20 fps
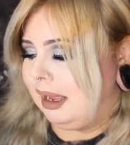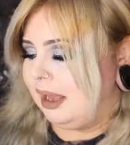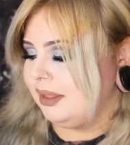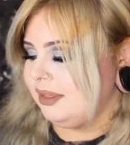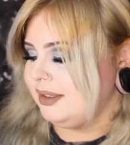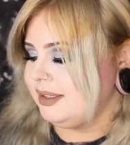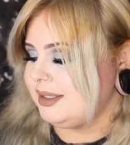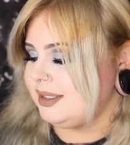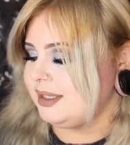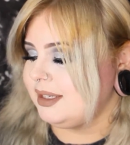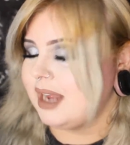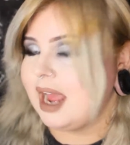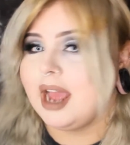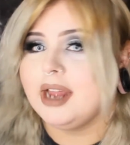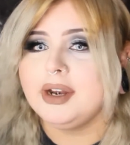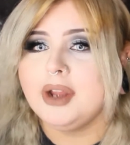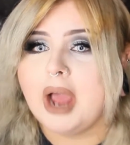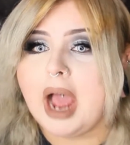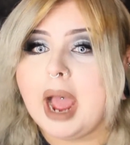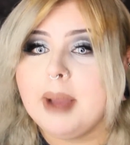Listen,
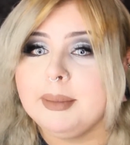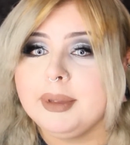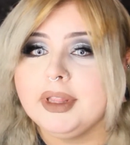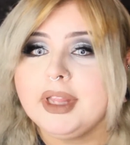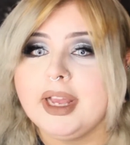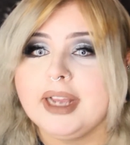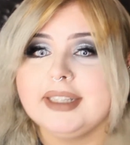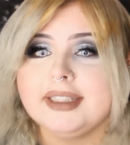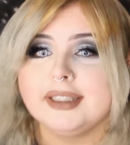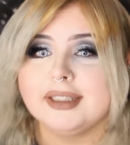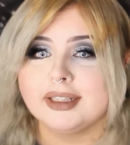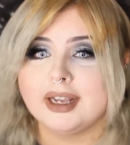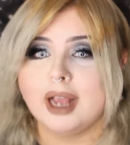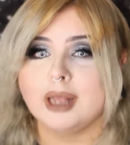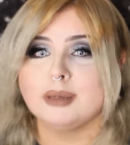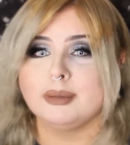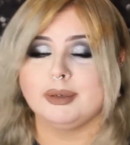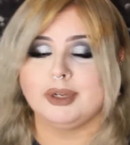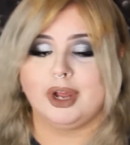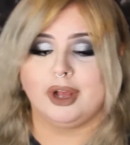I'm a licensed
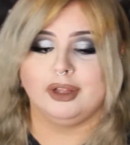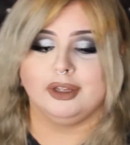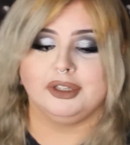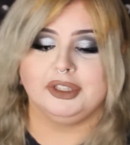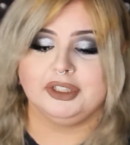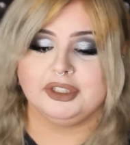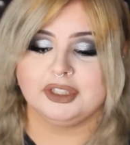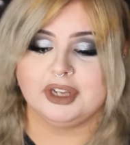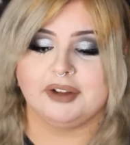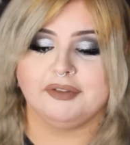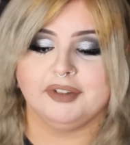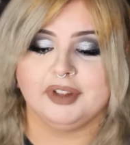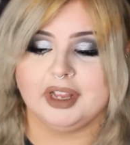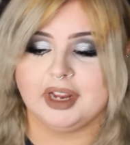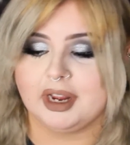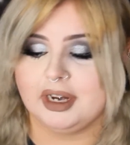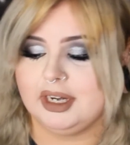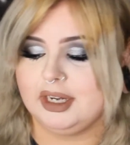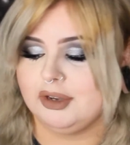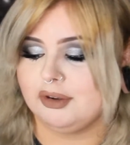cosmetologist. I feel like
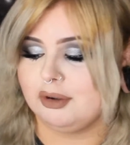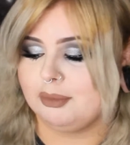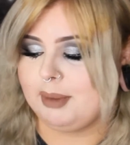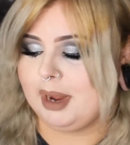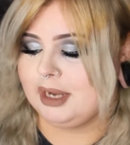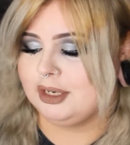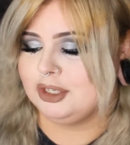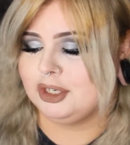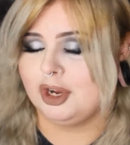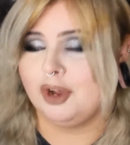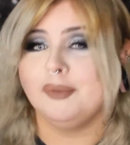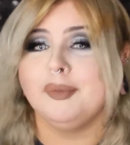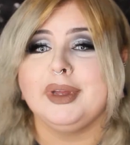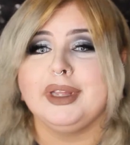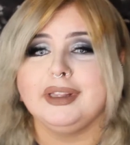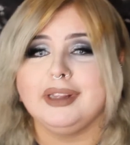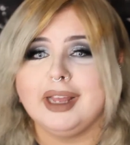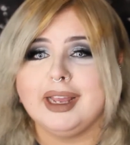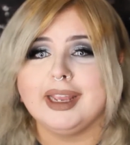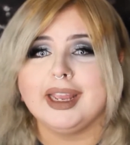I need to remind y'all,
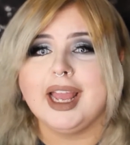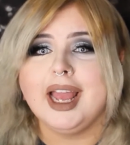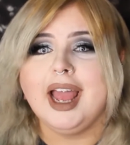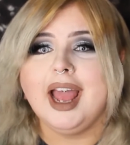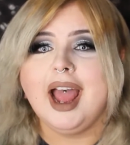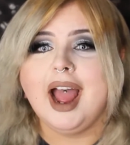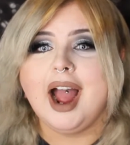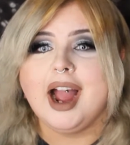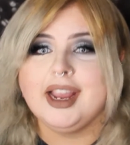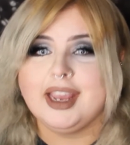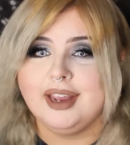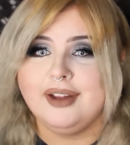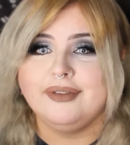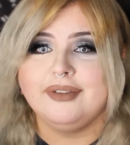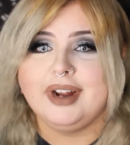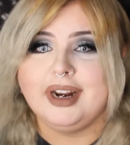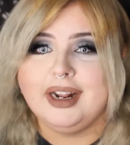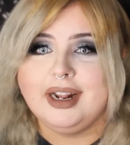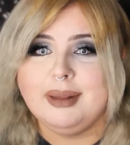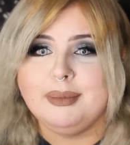but like I can't
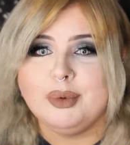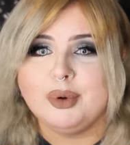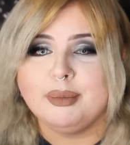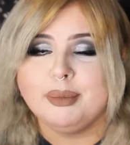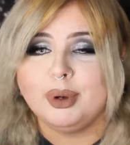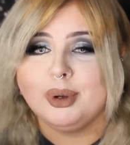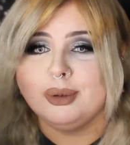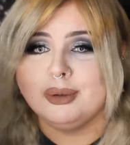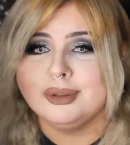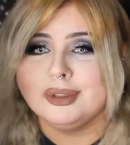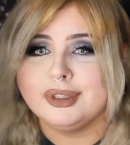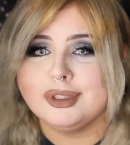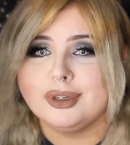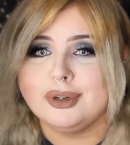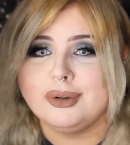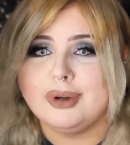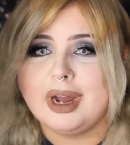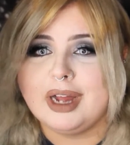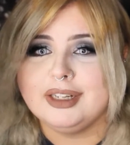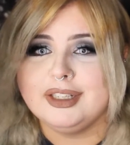find any more bowls,
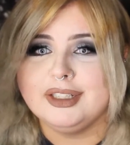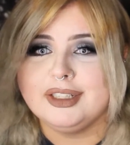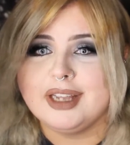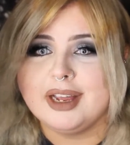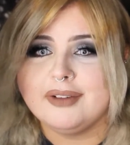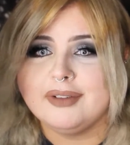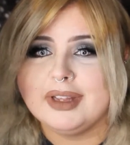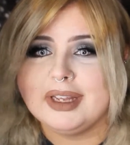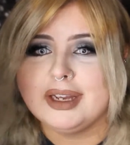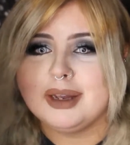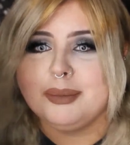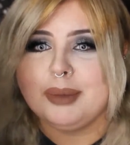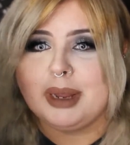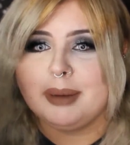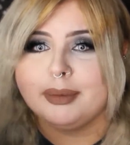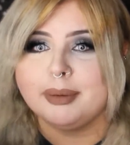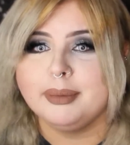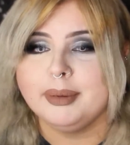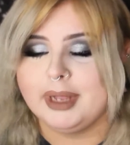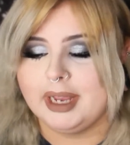so I just have like a
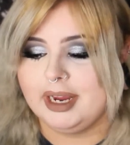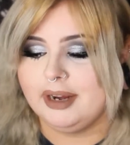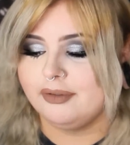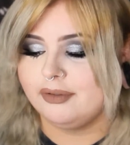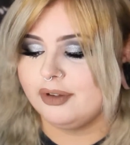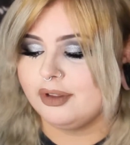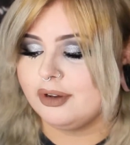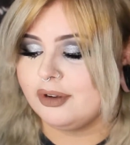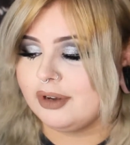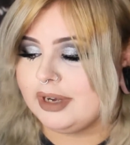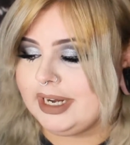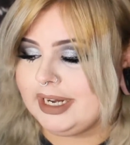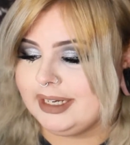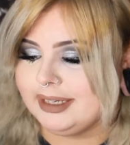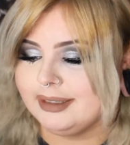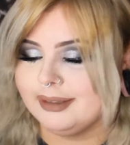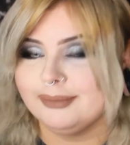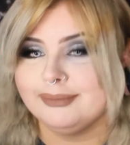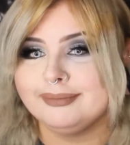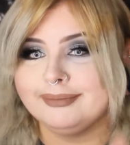paper plate for the green.